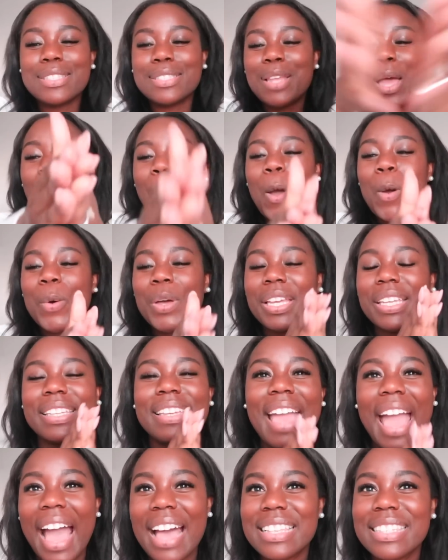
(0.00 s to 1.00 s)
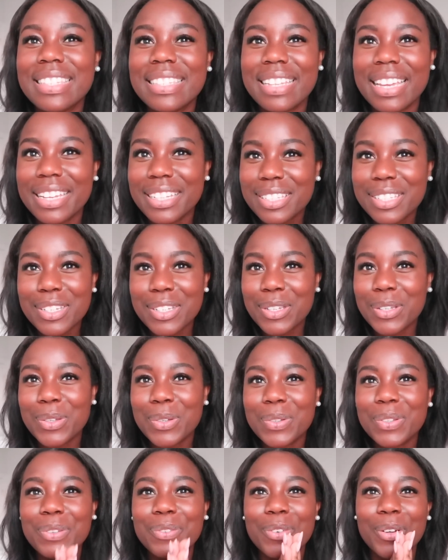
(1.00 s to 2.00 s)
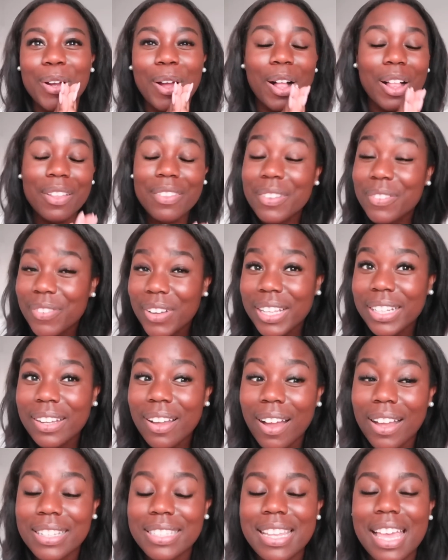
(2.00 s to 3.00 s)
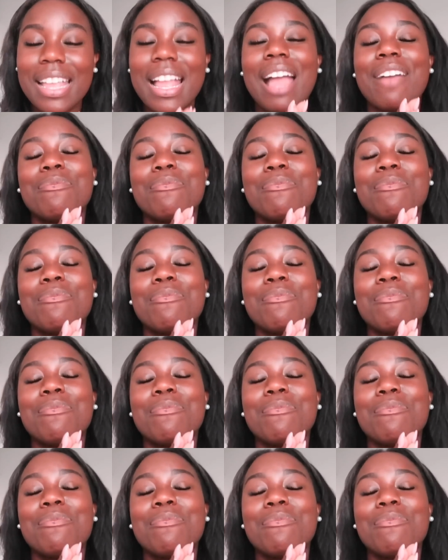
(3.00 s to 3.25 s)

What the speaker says: So yeah, stay tuned for all the fun content.